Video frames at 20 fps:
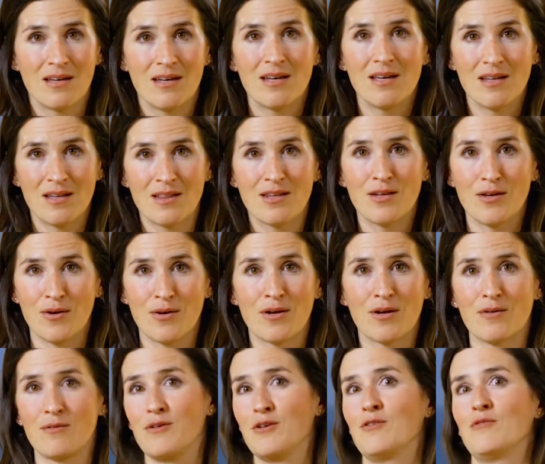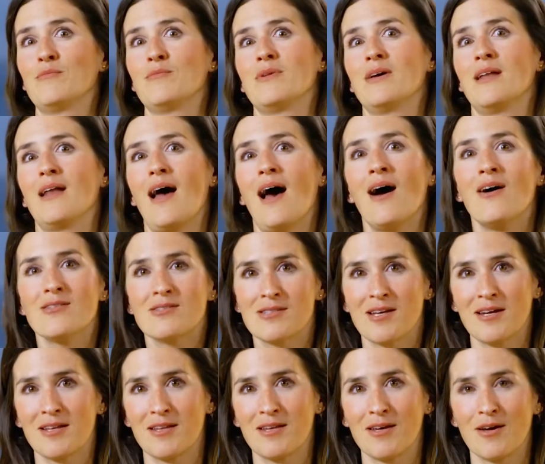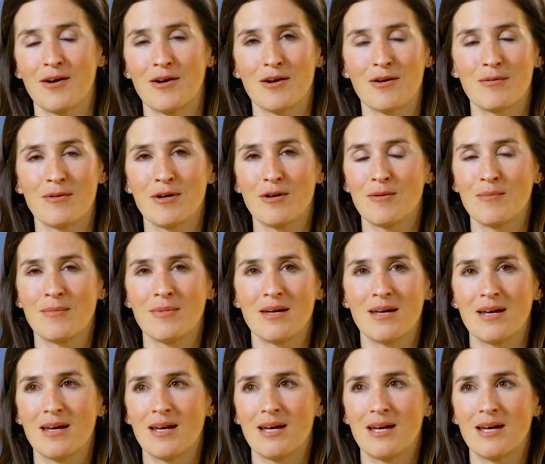in the yoga room, but outside the yoga room,